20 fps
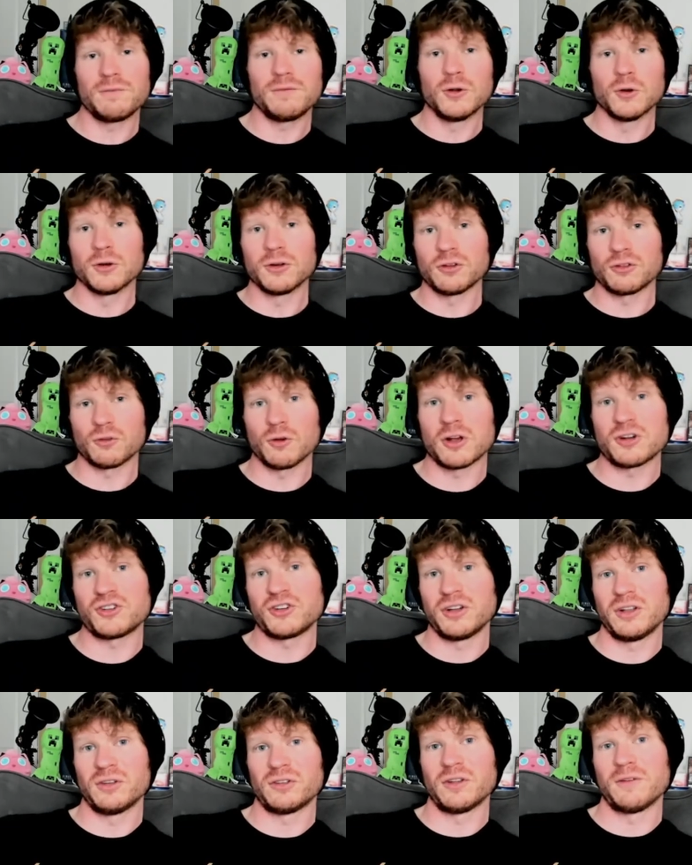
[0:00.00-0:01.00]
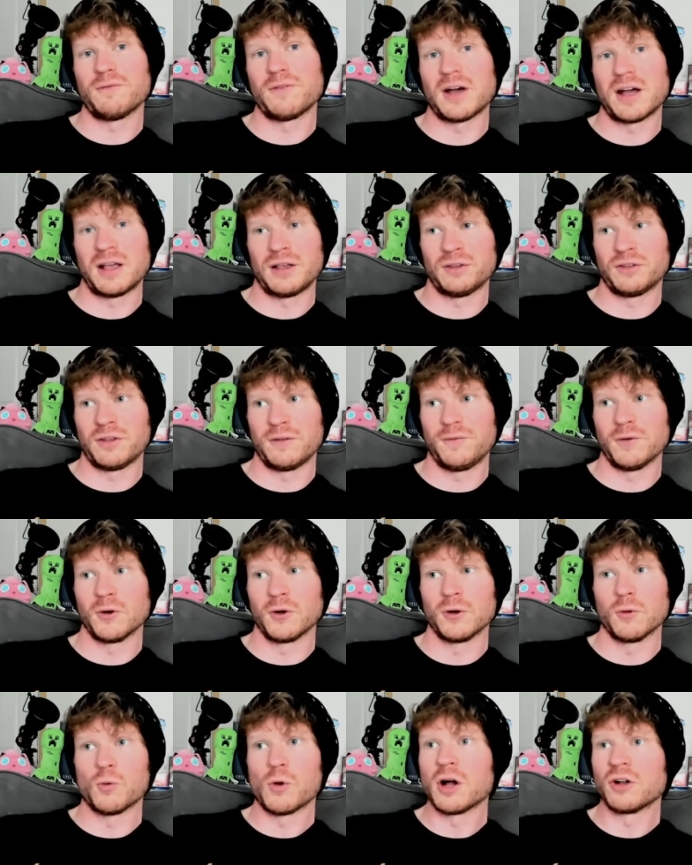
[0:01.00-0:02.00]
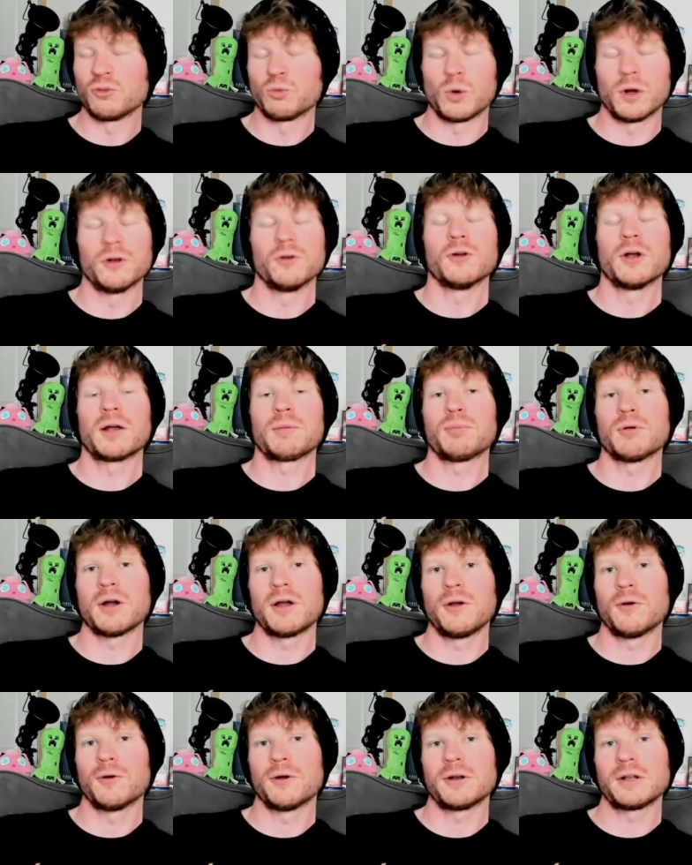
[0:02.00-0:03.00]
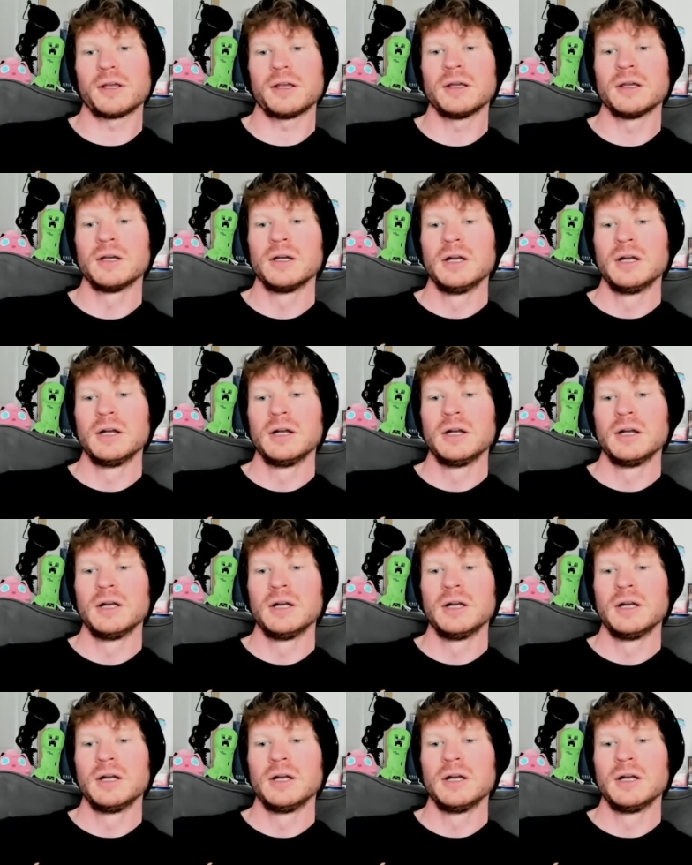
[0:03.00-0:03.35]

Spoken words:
viewer discretion is advised if you're going to watch Wonder Egg Priority,